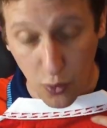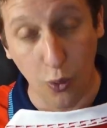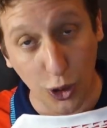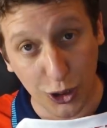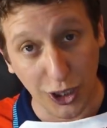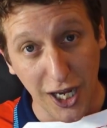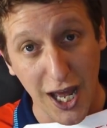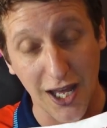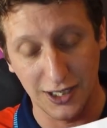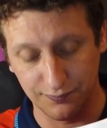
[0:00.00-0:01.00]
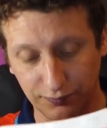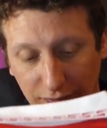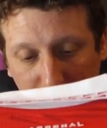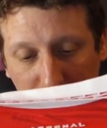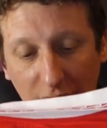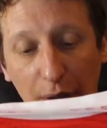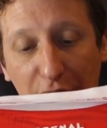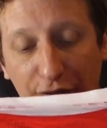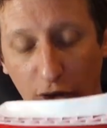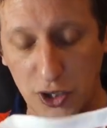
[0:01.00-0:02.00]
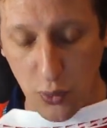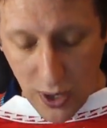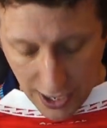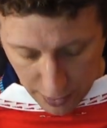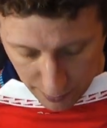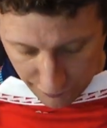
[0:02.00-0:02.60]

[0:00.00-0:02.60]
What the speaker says: you're washing it, before you wear it and